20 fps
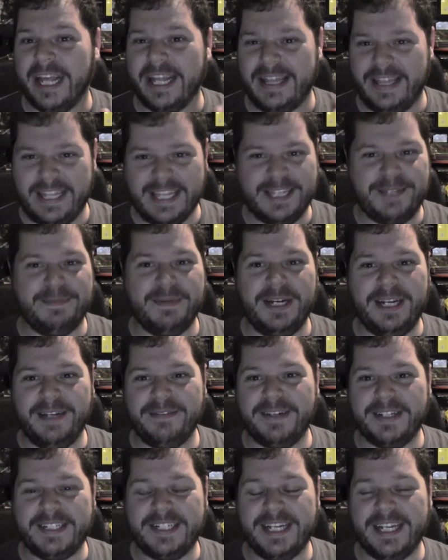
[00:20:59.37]
get this many
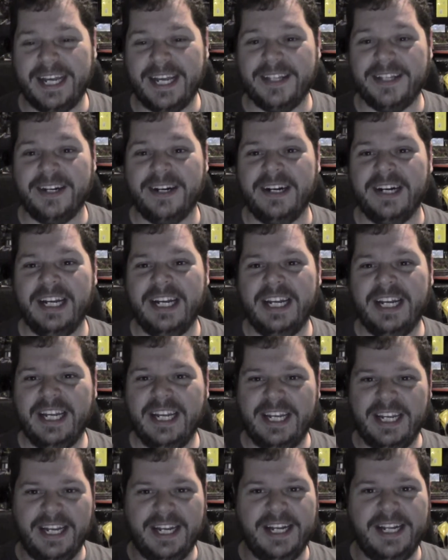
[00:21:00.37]
of us together
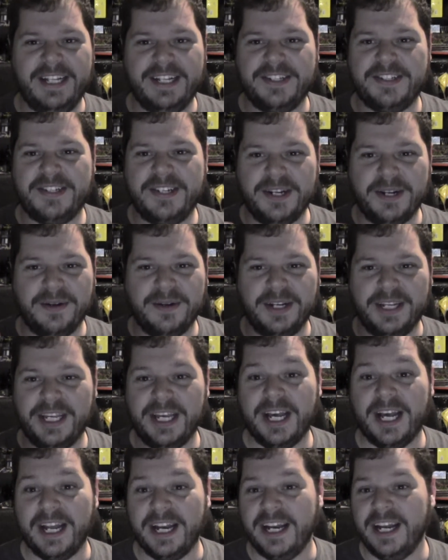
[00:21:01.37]
in the snow
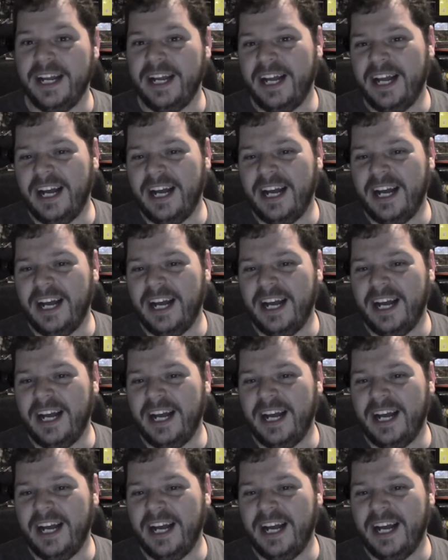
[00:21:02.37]
again?